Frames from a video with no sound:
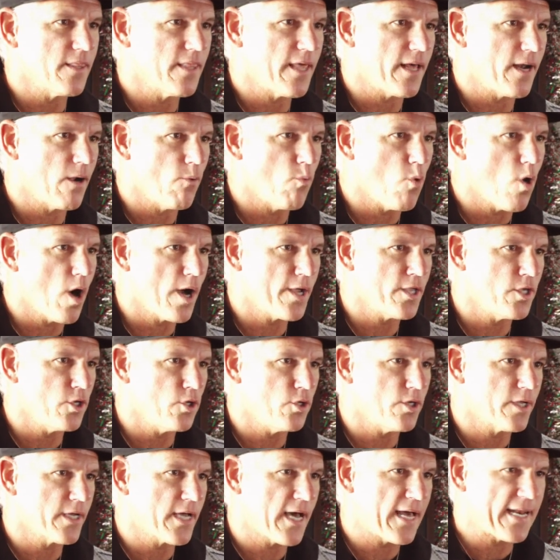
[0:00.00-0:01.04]
that I want
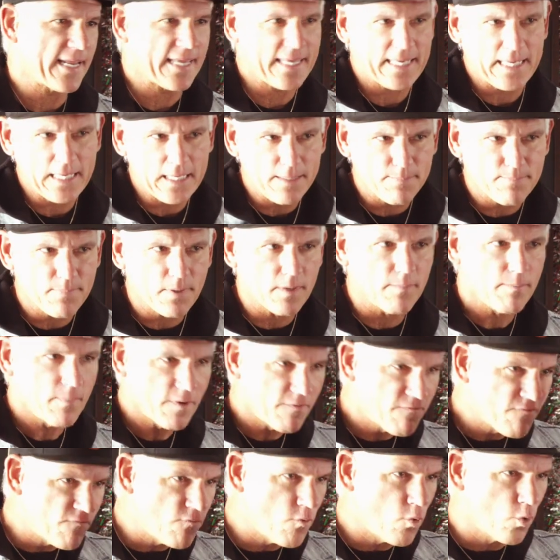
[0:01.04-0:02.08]
you to kind of keep
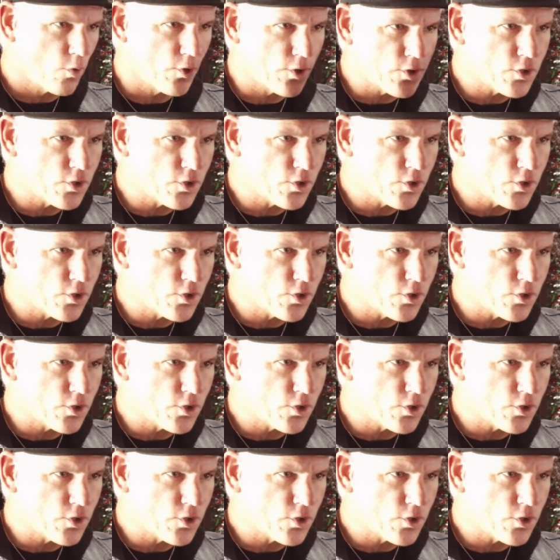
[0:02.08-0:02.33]
before